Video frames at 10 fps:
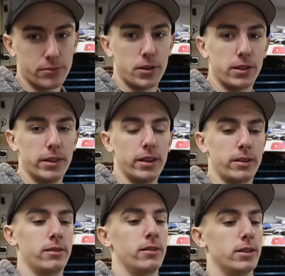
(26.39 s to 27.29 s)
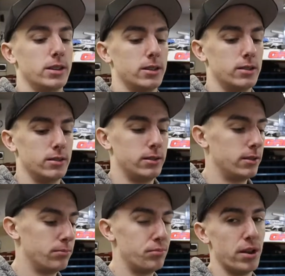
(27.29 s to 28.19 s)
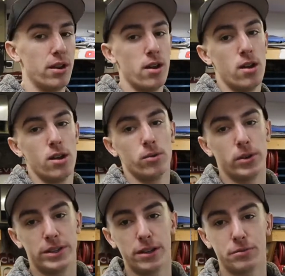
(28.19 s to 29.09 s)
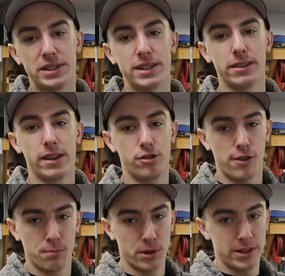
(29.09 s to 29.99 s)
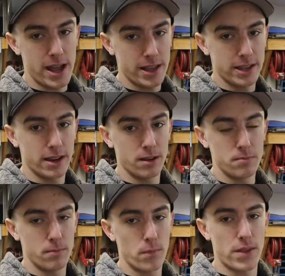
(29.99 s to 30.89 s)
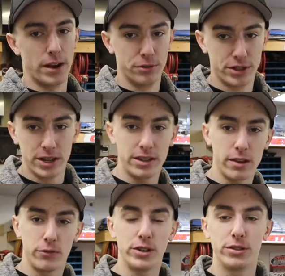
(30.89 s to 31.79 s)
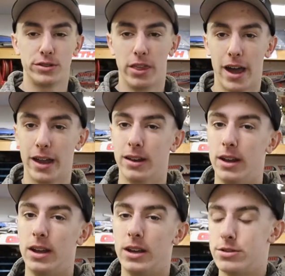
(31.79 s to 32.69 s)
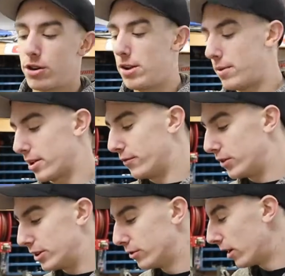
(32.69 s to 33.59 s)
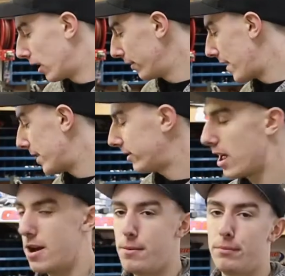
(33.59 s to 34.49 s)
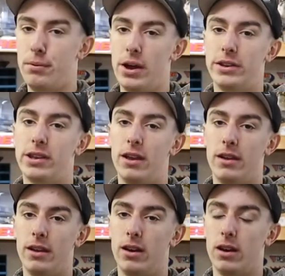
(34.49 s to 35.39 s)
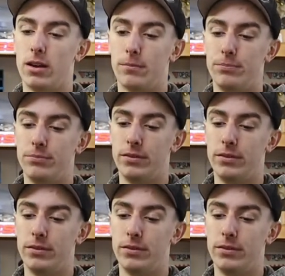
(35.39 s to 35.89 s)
everything, but we did recently just put decking in it, and I was going to take videos of that and try to make a video on that, but I